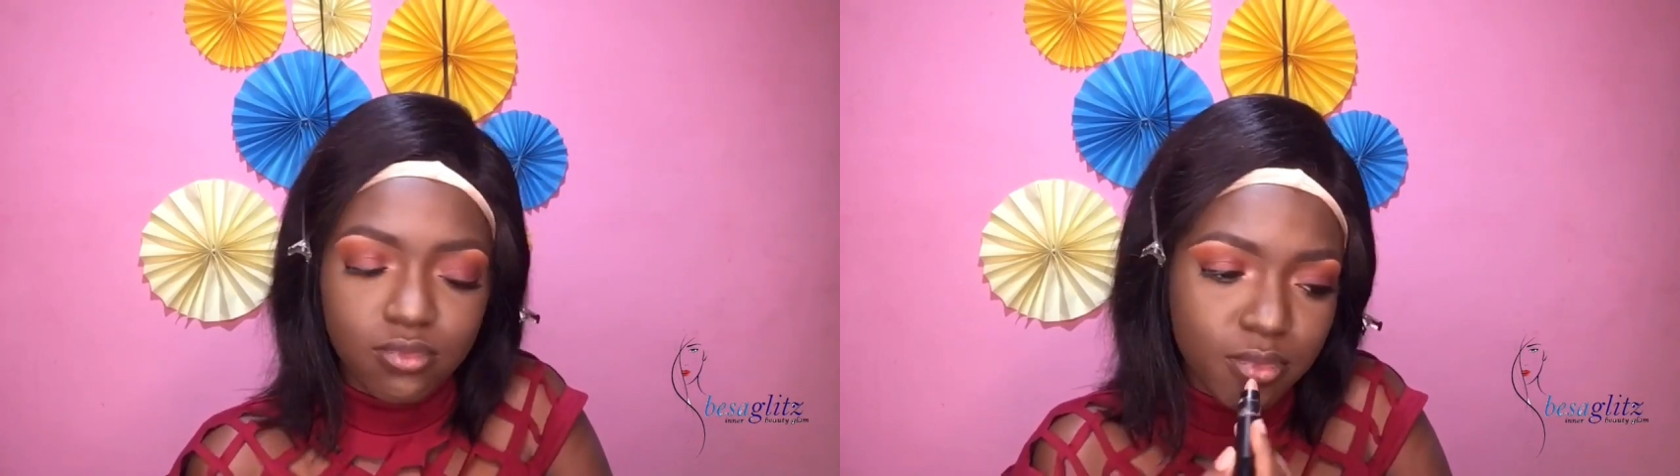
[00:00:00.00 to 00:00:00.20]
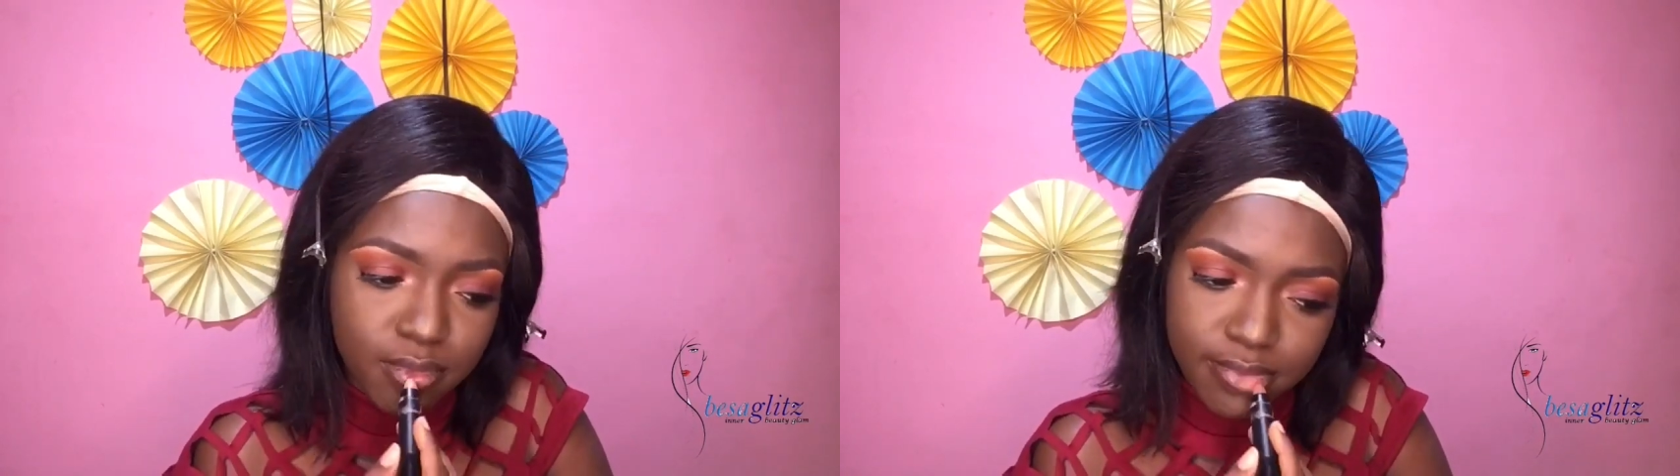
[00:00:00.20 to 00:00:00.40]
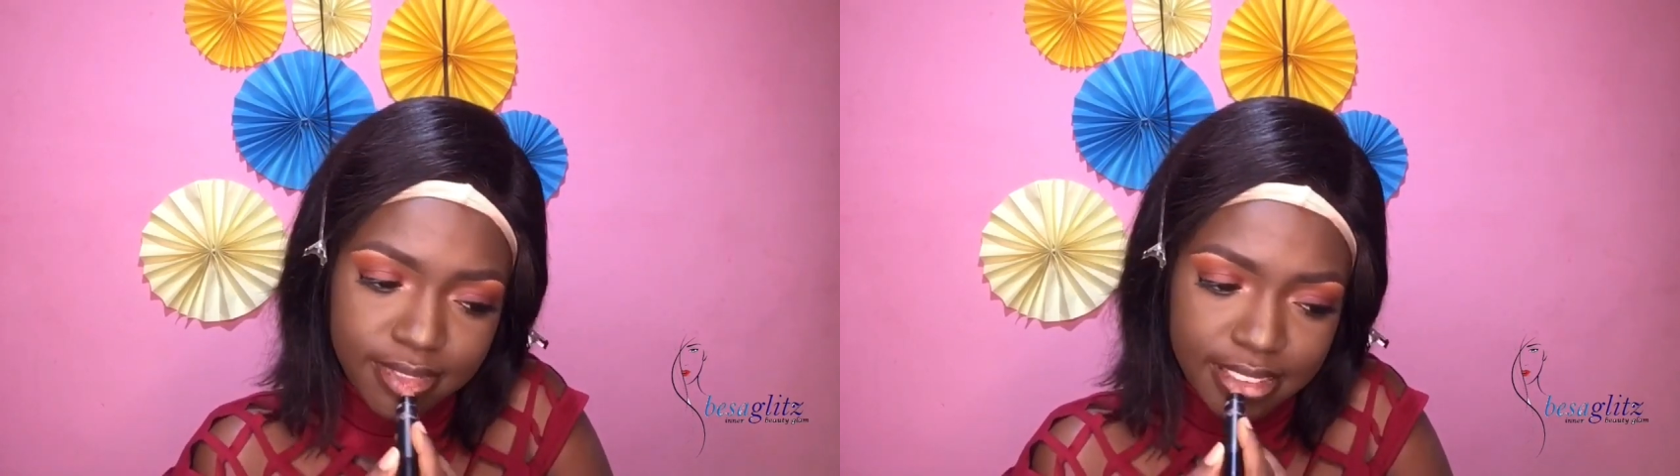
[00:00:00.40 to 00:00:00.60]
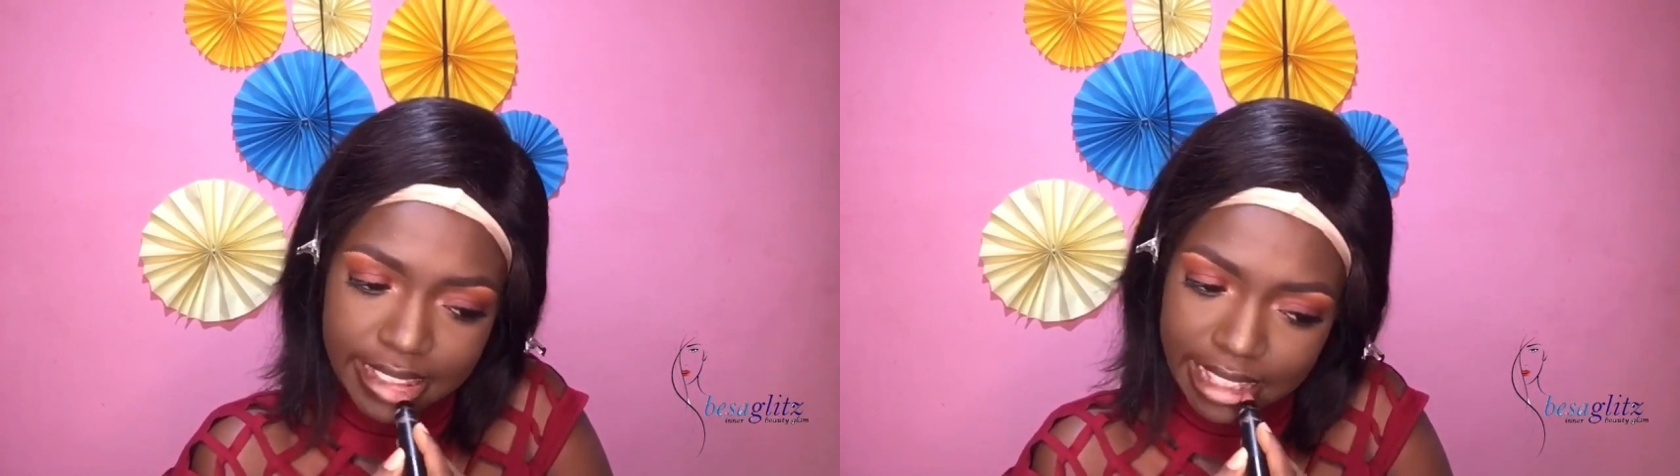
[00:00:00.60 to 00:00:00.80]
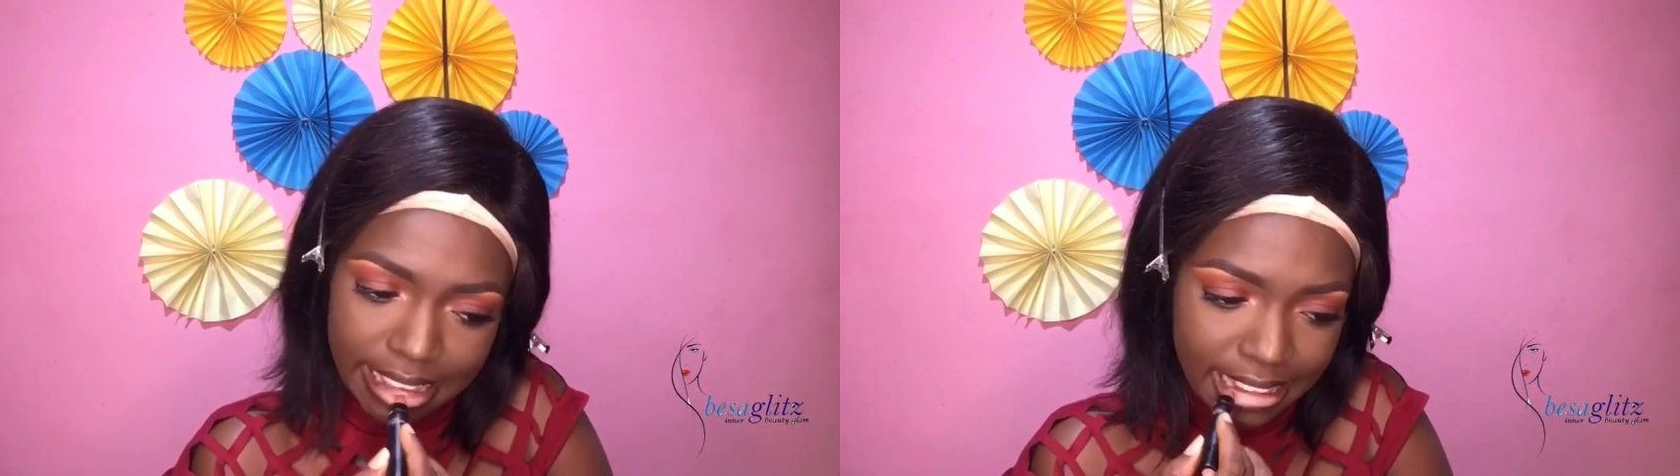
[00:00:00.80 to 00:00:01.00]
This time
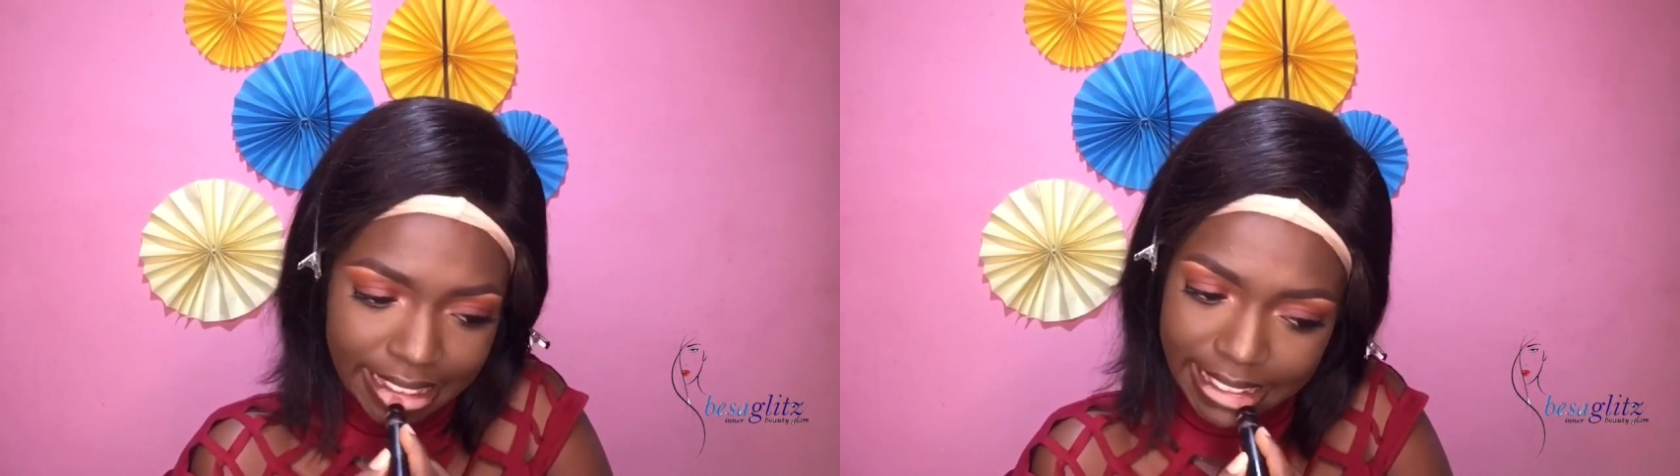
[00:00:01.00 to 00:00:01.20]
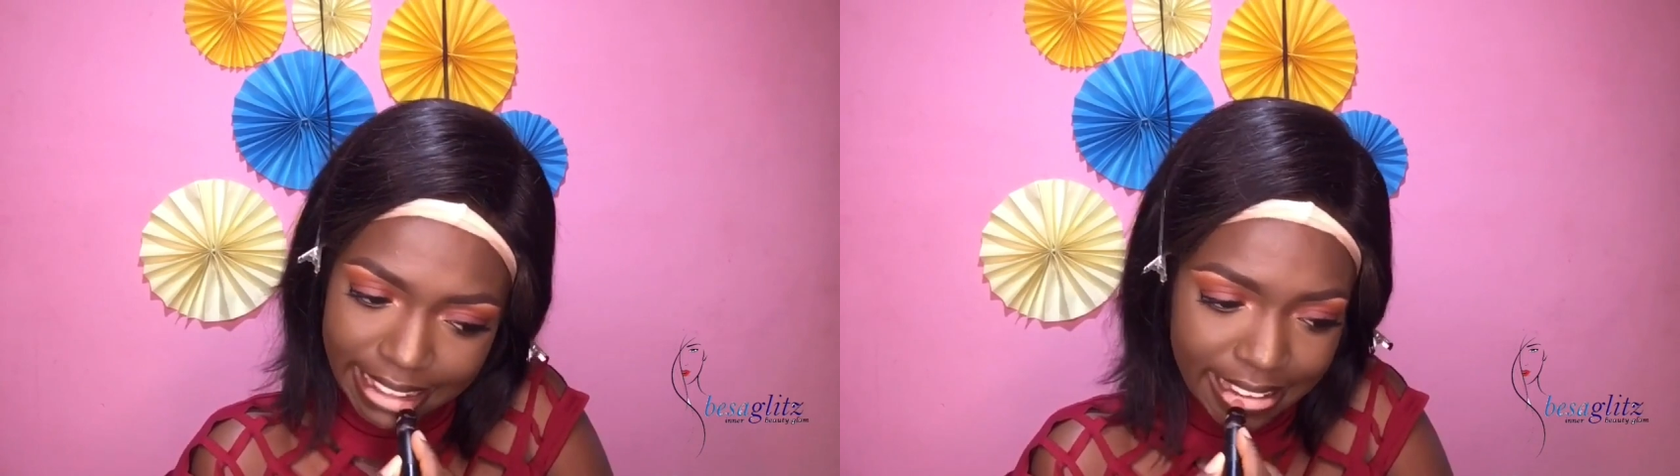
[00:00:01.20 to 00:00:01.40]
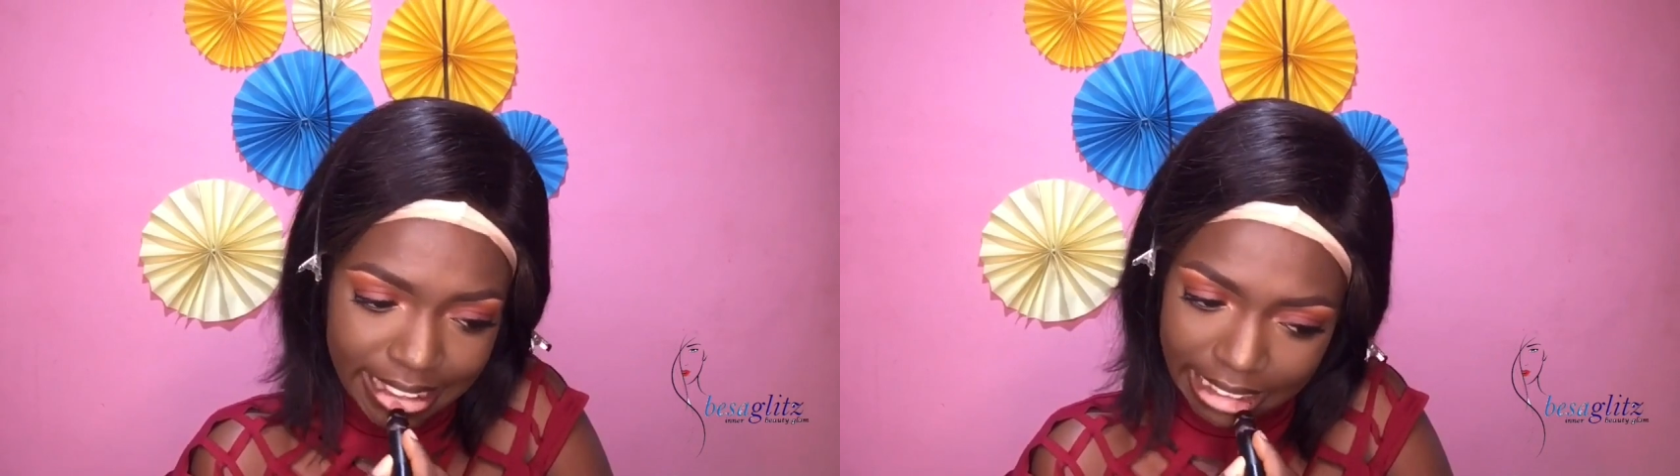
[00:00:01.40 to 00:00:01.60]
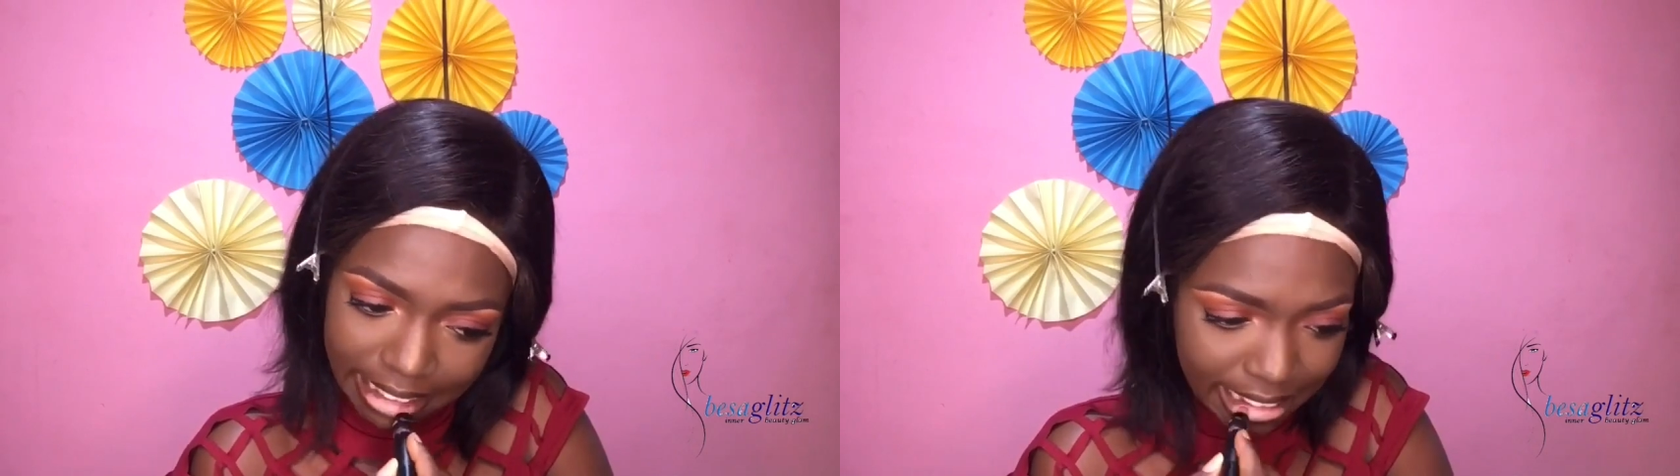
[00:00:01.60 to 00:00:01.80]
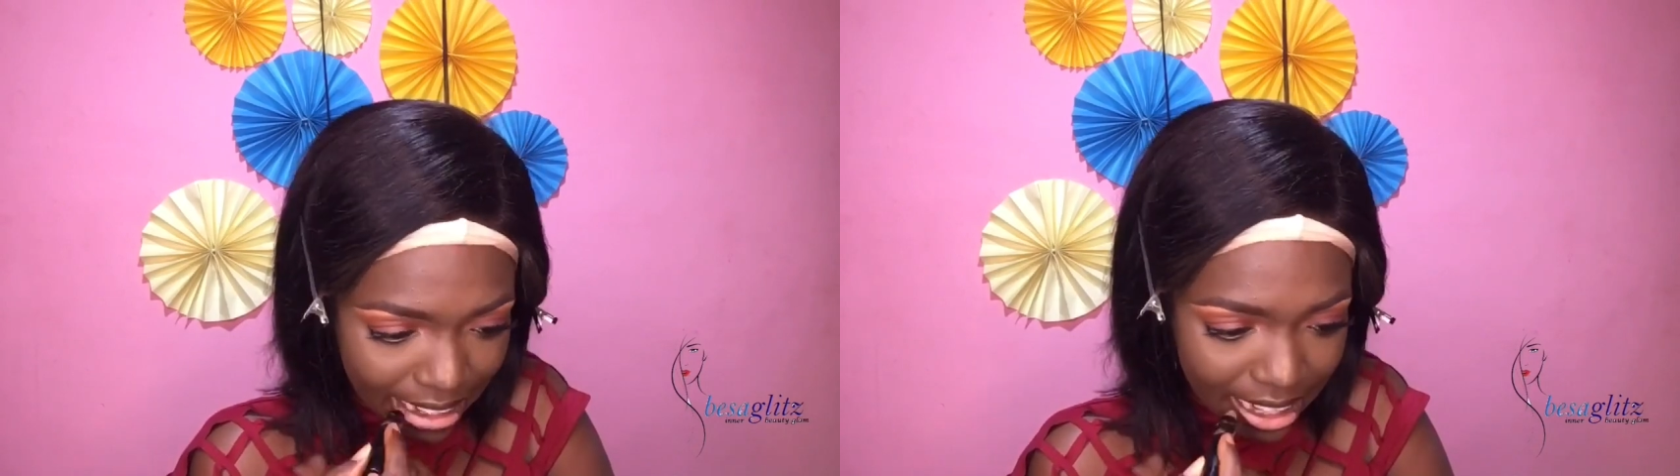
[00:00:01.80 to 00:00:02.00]
I'm using the
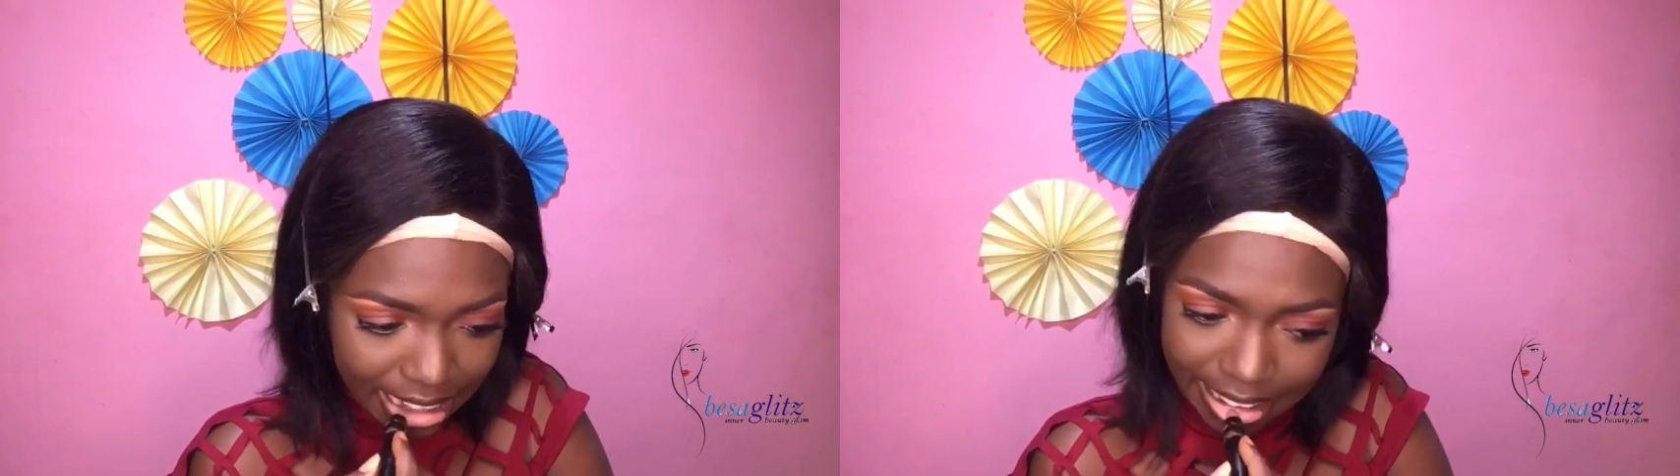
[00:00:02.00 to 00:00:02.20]
Focallure